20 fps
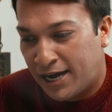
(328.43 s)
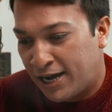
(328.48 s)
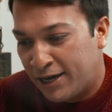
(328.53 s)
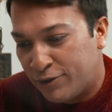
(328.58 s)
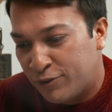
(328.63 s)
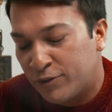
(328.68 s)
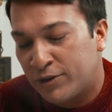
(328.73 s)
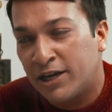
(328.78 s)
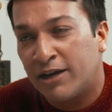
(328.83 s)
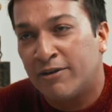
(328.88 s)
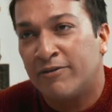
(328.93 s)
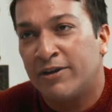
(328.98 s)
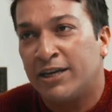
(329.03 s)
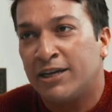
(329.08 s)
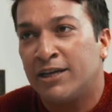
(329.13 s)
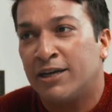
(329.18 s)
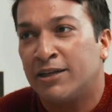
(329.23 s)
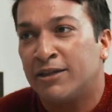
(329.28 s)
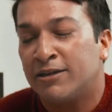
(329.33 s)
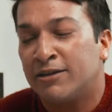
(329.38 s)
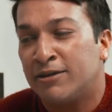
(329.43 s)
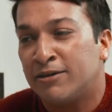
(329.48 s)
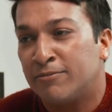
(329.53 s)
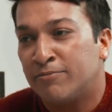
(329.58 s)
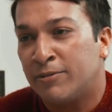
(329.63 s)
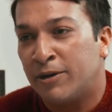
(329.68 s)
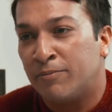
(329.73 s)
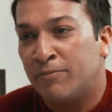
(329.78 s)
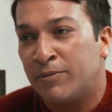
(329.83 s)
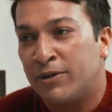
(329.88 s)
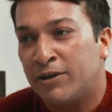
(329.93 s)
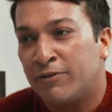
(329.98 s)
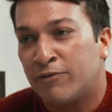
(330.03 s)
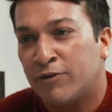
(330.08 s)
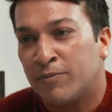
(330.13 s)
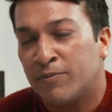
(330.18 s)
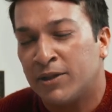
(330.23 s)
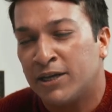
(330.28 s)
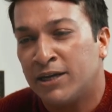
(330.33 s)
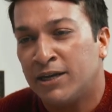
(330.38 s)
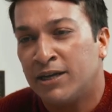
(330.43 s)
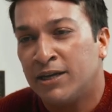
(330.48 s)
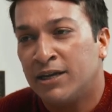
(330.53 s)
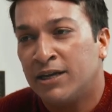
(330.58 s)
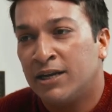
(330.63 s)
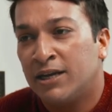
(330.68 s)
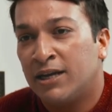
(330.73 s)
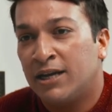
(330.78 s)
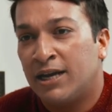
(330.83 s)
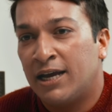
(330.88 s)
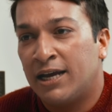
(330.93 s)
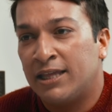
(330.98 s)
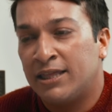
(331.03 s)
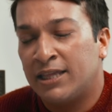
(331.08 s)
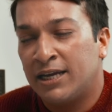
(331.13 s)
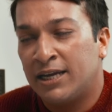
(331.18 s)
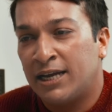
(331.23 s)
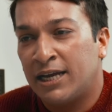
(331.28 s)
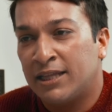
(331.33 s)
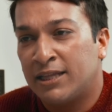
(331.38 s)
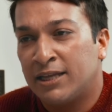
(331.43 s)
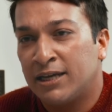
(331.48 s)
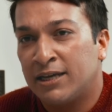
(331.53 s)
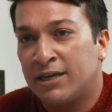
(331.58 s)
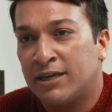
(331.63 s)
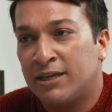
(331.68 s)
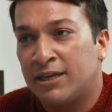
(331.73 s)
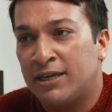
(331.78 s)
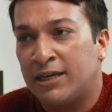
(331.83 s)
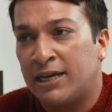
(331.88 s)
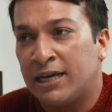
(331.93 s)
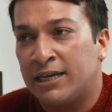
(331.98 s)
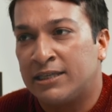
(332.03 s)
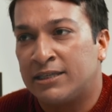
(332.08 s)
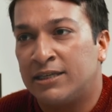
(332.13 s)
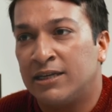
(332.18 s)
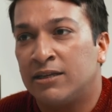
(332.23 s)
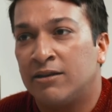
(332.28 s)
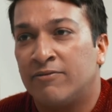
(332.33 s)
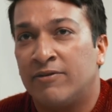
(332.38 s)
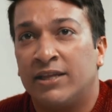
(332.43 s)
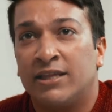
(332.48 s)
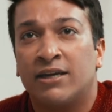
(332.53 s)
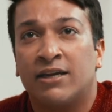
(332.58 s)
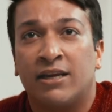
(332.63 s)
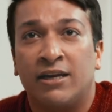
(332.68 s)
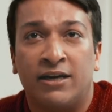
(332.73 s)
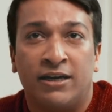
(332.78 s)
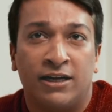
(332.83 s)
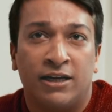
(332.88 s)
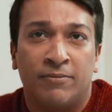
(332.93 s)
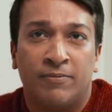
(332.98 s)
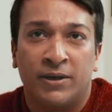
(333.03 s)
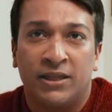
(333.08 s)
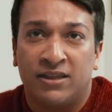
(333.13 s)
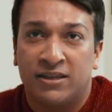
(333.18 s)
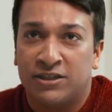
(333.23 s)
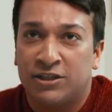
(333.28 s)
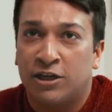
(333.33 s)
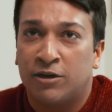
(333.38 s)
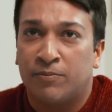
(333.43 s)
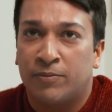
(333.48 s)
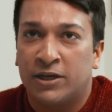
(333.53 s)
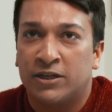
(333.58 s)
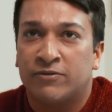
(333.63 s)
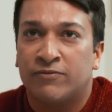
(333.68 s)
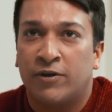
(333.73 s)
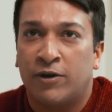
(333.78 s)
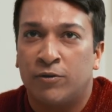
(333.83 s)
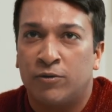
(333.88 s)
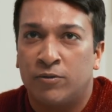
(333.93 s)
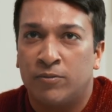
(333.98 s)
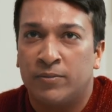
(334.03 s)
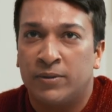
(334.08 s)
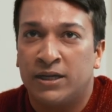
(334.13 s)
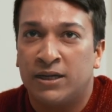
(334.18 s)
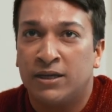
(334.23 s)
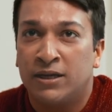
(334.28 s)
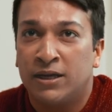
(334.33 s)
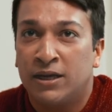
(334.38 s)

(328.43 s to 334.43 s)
I don't have any other memory from there. And then I think the next day the weather cleared up and the Sherpas found me.